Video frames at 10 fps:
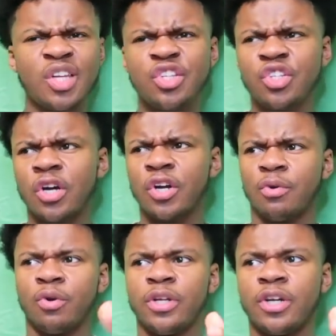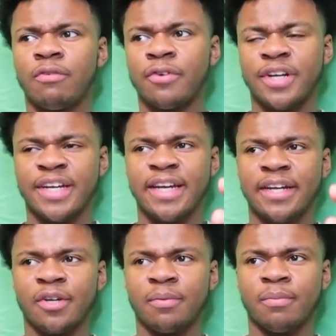started ruling over the
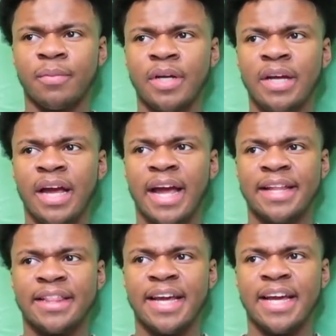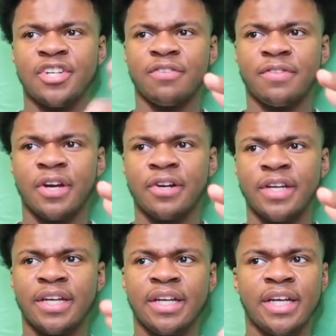kingdom at the age of
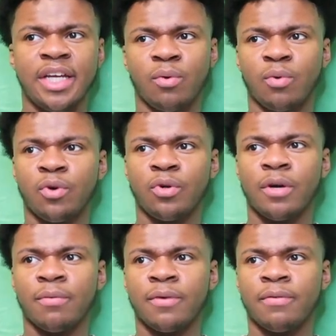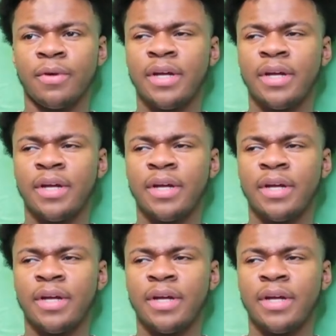30, he ruled over,